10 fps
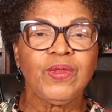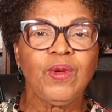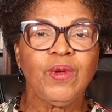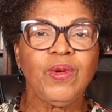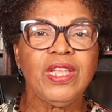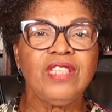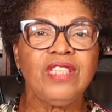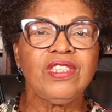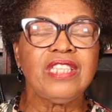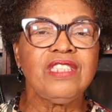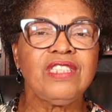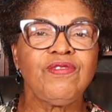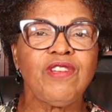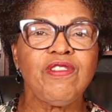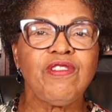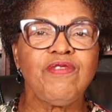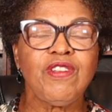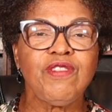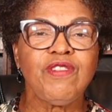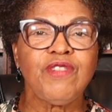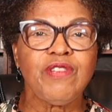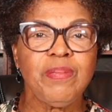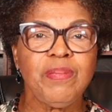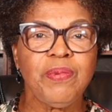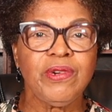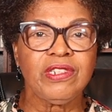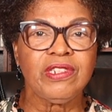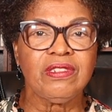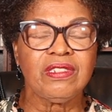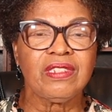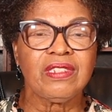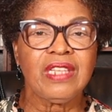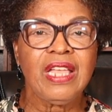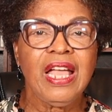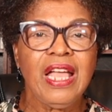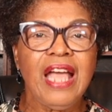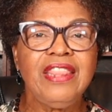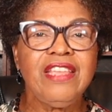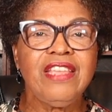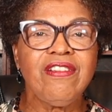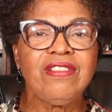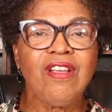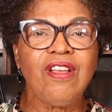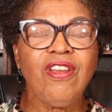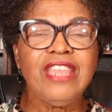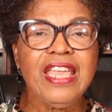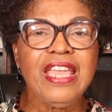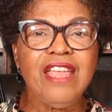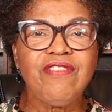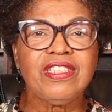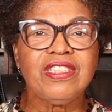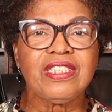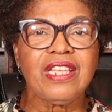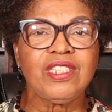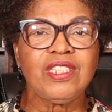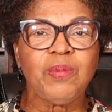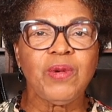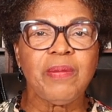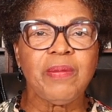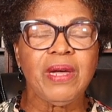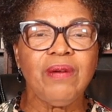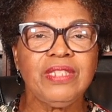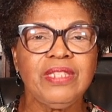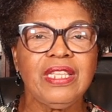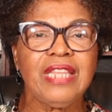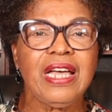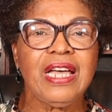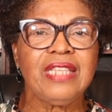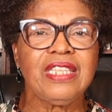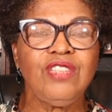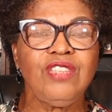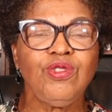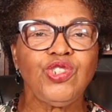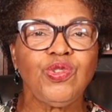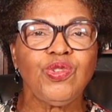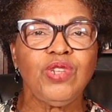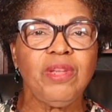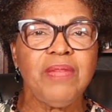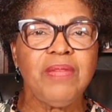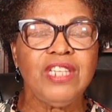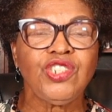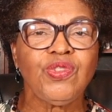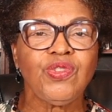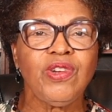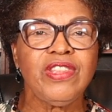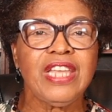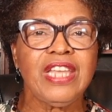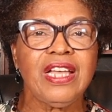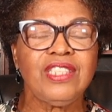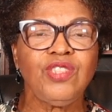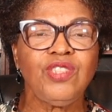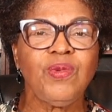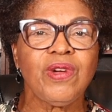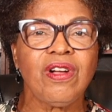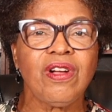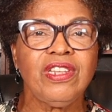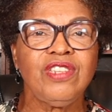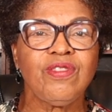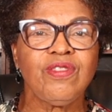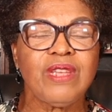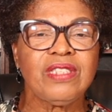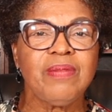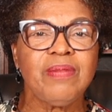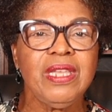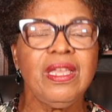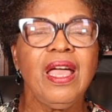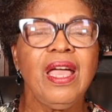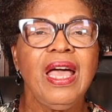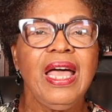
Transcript: Okay, so that is very, very, very important. And there are other areas that I spoke about that you should make sure that you work on in your resume.